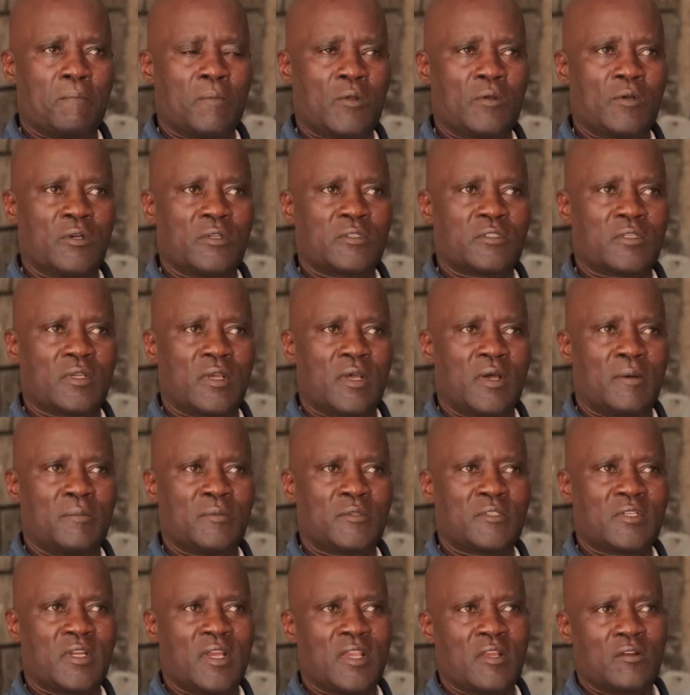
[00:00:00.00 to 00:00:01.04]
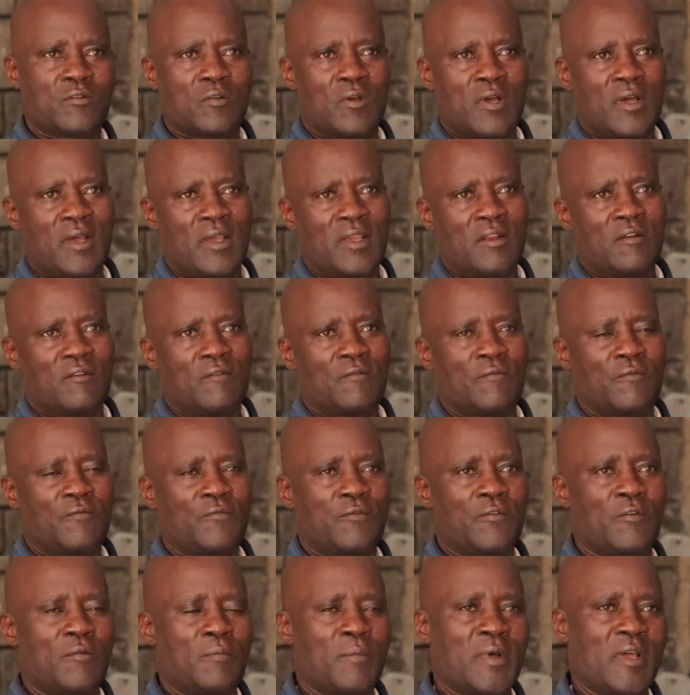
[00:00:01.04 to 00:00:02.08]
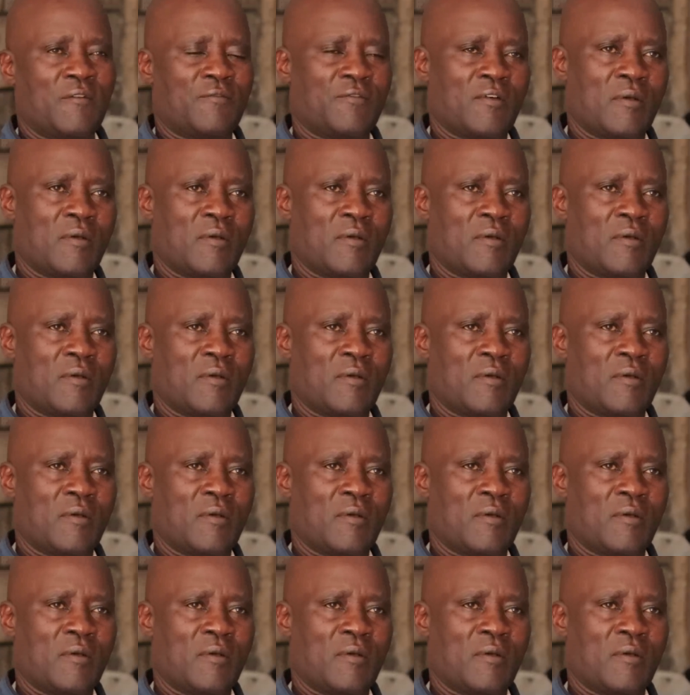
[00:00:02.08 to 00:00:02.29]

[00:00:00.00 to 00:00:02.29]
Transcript: because I'm trying to hide from my